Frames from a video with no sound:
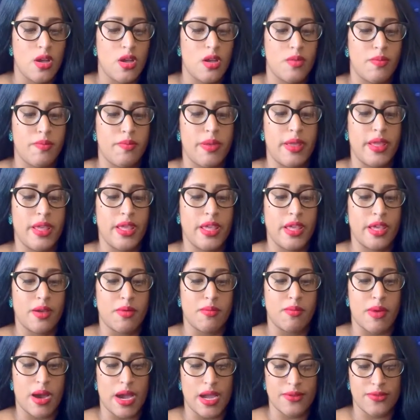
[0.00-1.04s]
Being
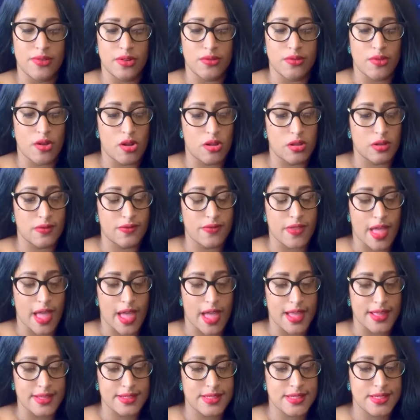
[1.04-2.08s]
mindful of all of
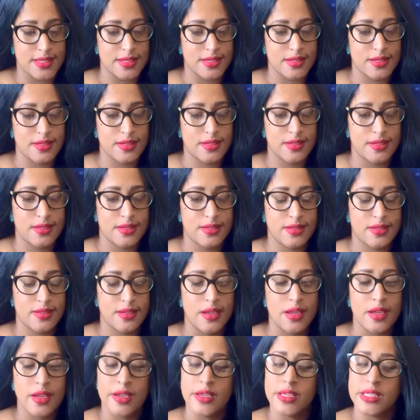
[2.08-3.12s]
that.
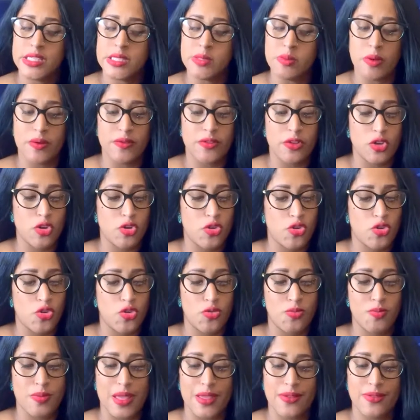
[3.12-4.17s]
Some of you
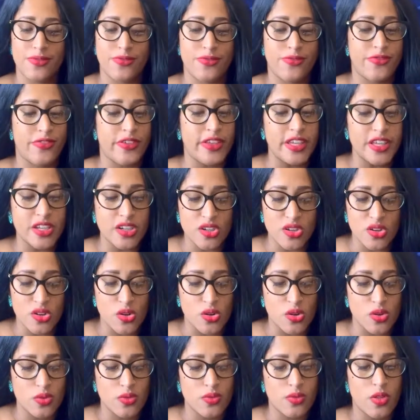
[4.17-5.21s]
may
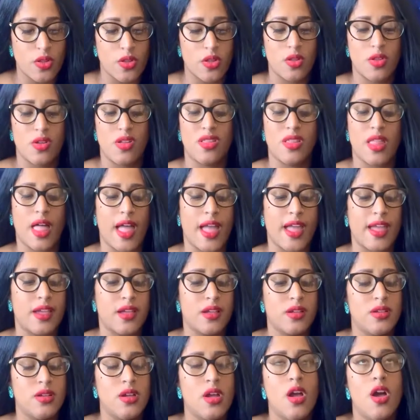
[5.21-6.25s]
feel like,
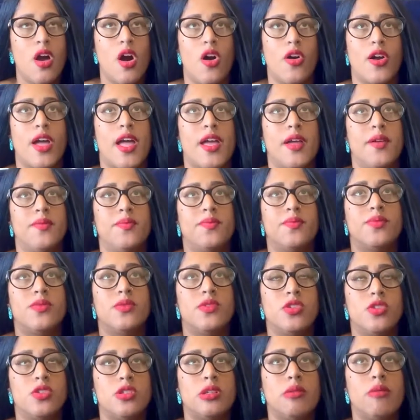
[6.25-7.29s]

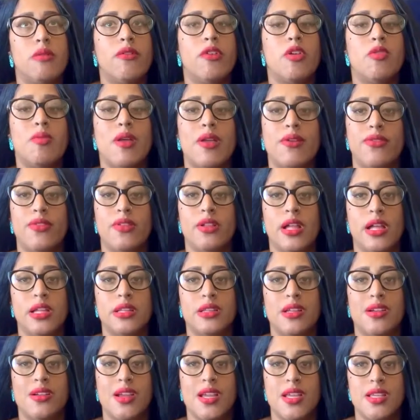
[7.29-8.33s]
some of you may feel like
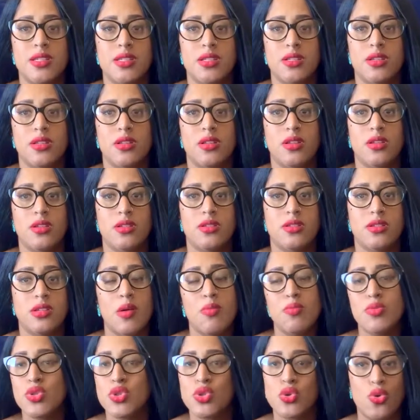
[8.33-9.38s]
there is some
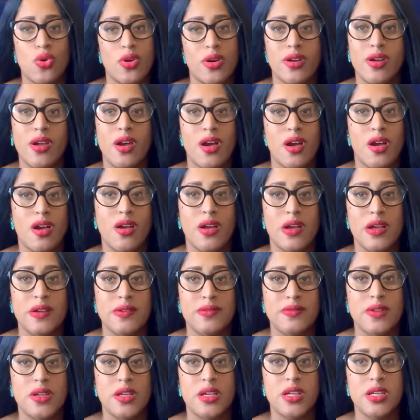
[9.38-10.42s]
sort
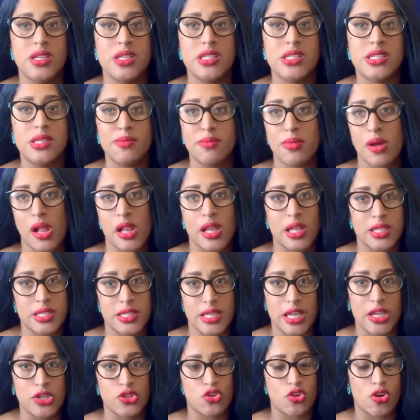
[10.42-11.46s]
of symbolic
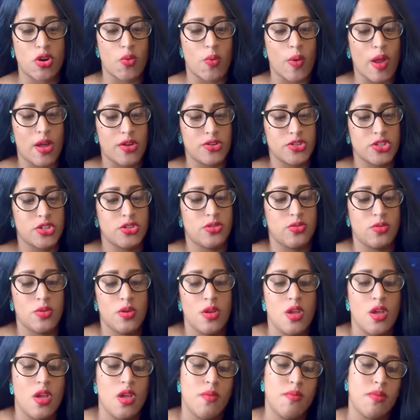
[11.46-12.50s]
danger around you,
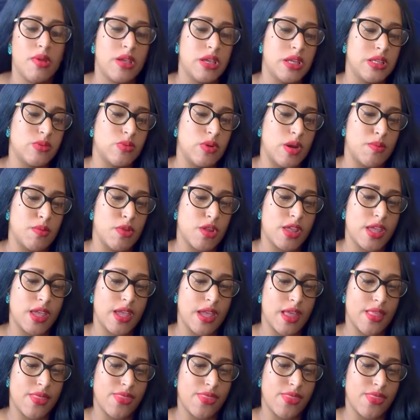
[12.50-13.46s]
because when I'm looking at